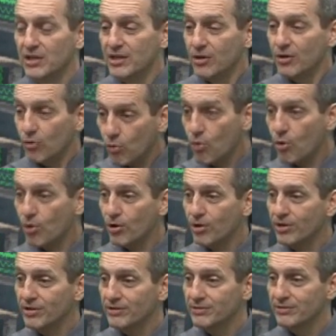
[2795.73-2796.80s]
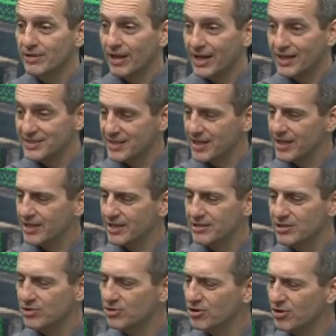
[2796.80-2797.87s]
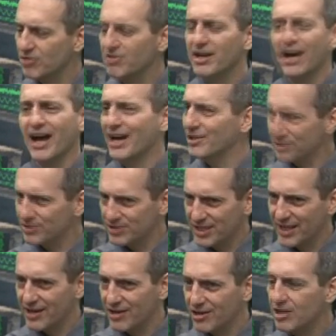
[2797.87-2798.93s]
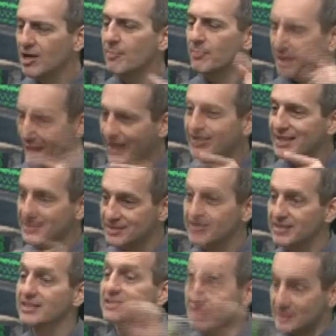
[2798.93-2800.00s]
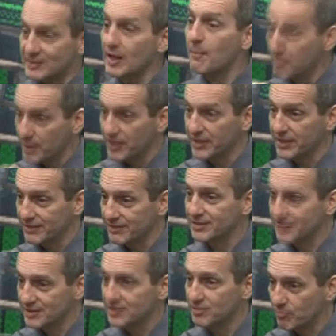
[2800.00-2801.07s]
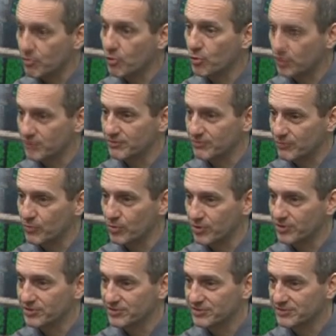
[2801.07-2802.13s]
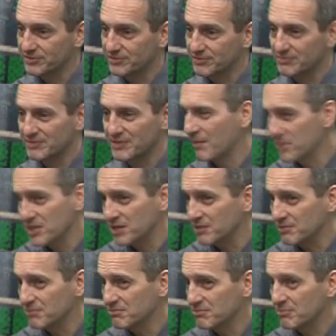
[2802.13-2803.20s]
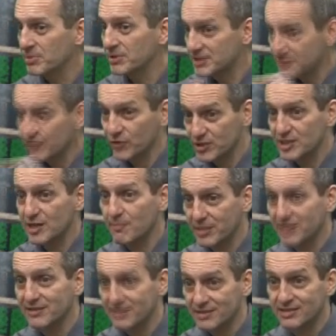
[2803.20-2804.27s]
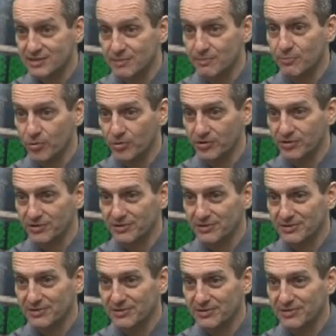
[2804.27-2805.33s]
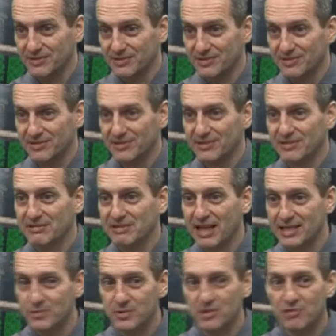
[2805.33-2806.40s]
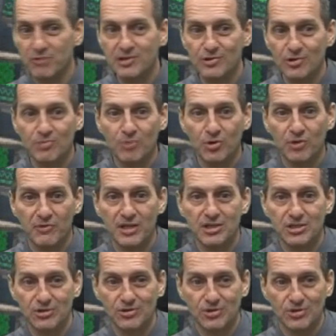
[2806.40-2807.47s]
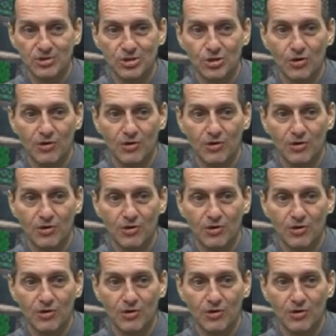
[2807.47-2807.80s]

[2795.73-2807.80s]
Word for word: Or I say, you know, I don't care, but I can see somebody this is important for. Not me, but for somebody this is important. That's what the research motivation should show.